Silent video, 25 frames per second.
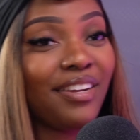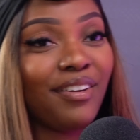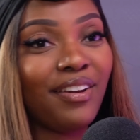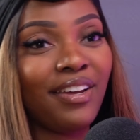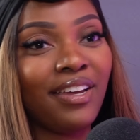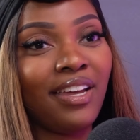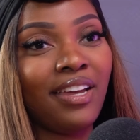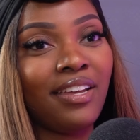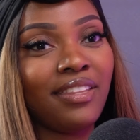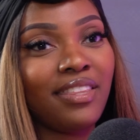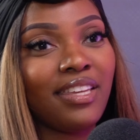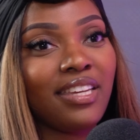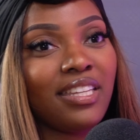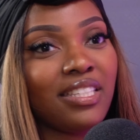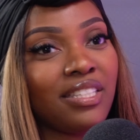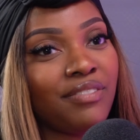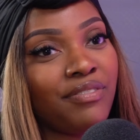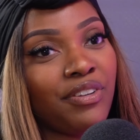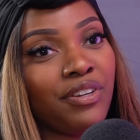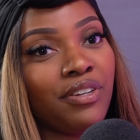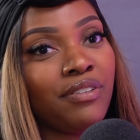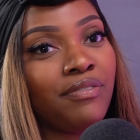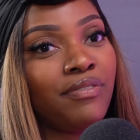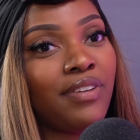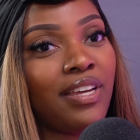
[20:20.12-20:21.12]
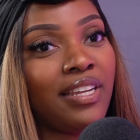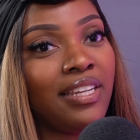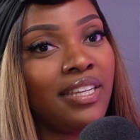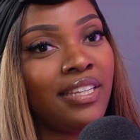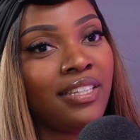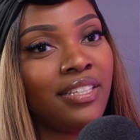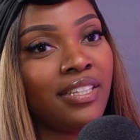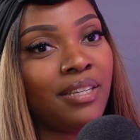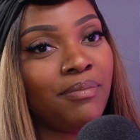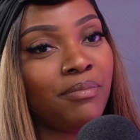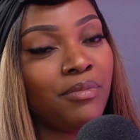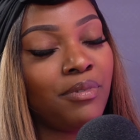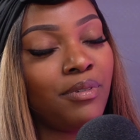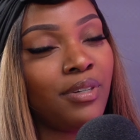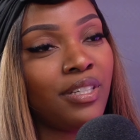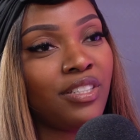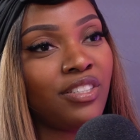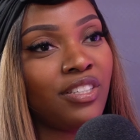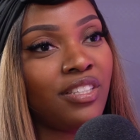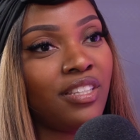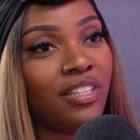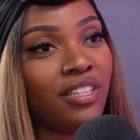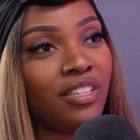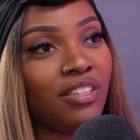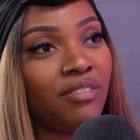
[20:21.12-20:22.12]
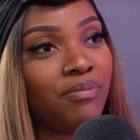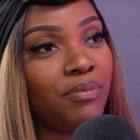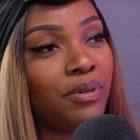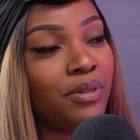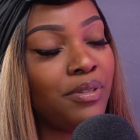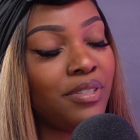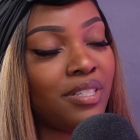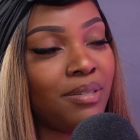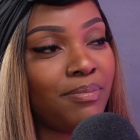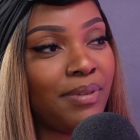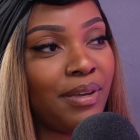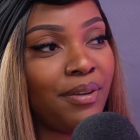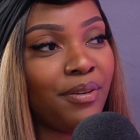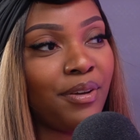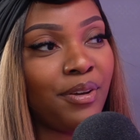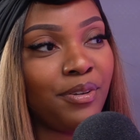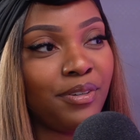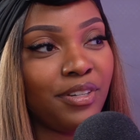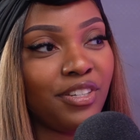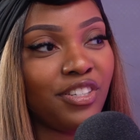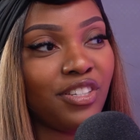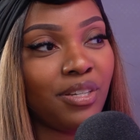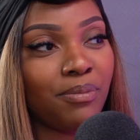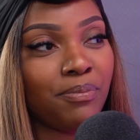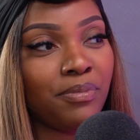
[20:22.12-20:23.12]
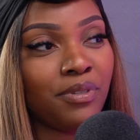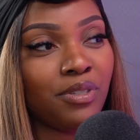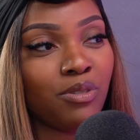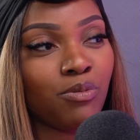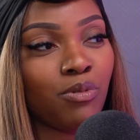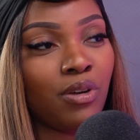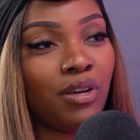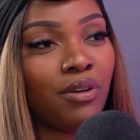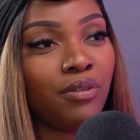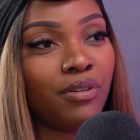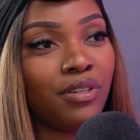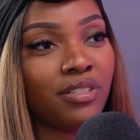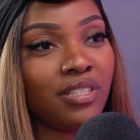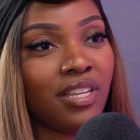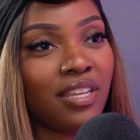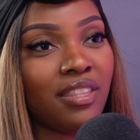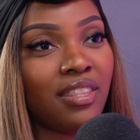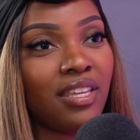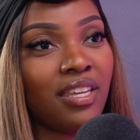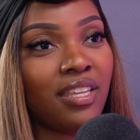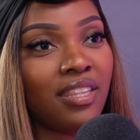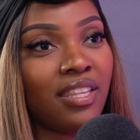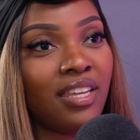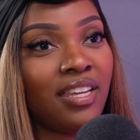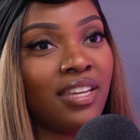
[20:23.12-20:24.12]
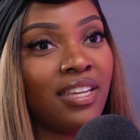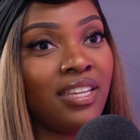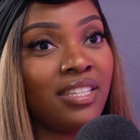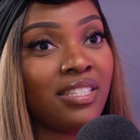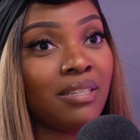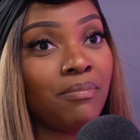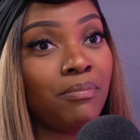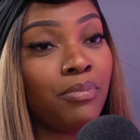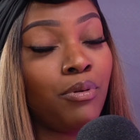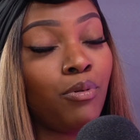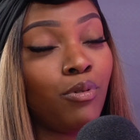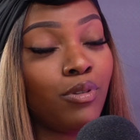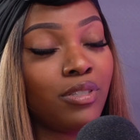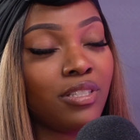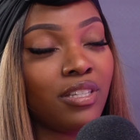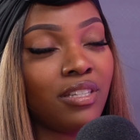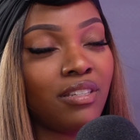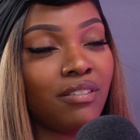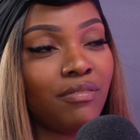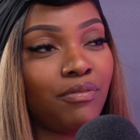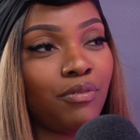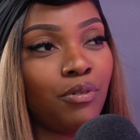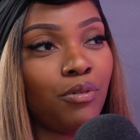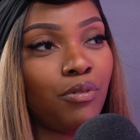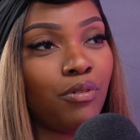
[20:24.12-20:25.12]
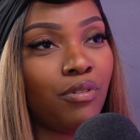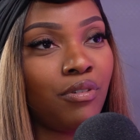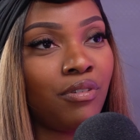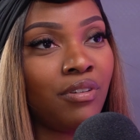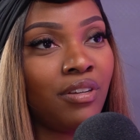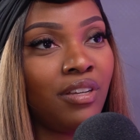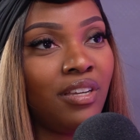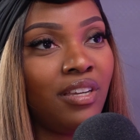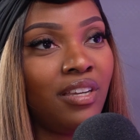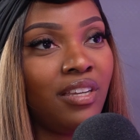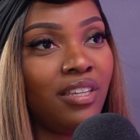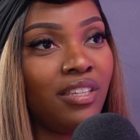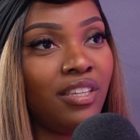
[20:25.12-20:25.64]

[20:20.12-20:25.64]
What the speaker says: Yeah, no, I think it's a very valid question that you posed about ownership as well, because I think that it is important for,